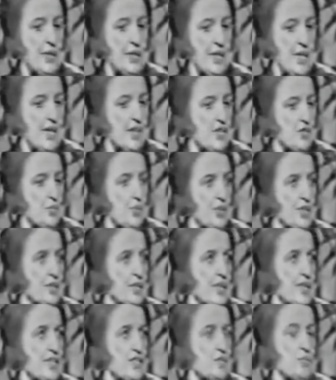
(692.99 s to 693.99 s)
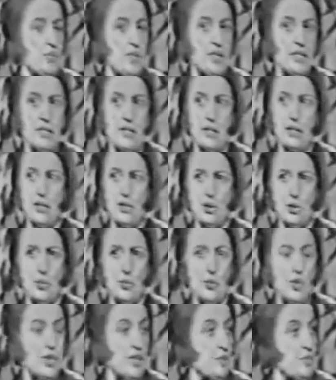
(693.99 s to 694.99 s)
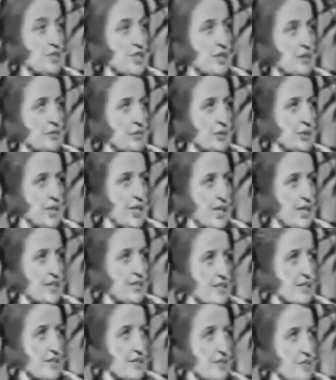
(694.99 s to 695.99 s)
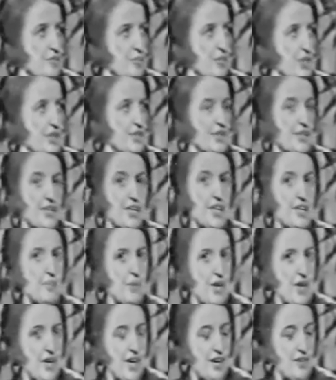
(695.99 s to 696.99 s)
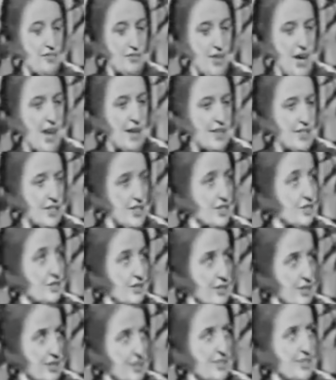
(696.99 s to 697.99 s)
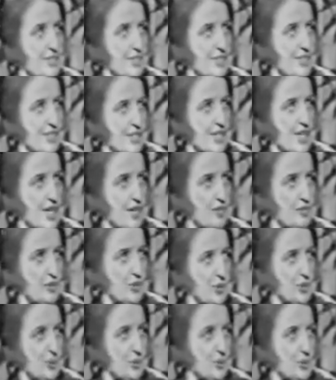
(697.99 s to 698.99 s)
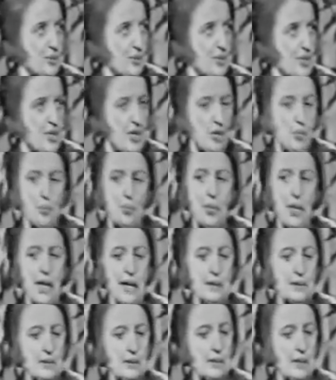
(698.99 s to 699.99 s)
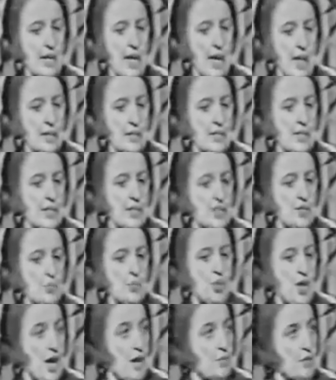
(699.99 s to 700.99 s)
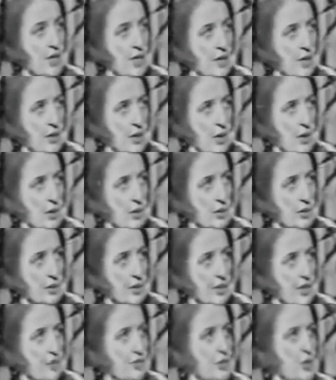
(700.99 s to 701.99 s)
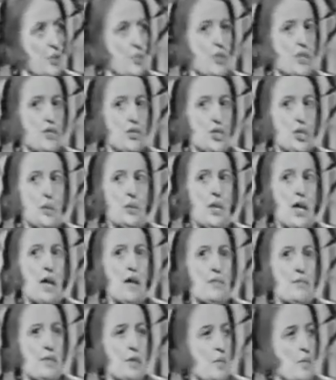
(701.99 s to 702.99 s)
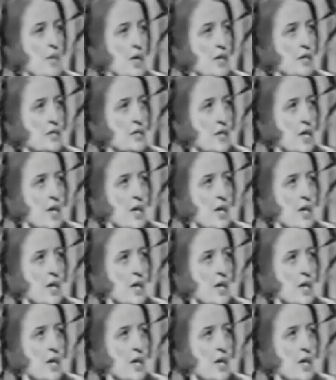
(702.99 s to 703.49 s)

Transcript: Yes, but it doesn't mean that he should work himself to death. But he may have other interests in his life, too. But as his primary goal, if you mean should every man's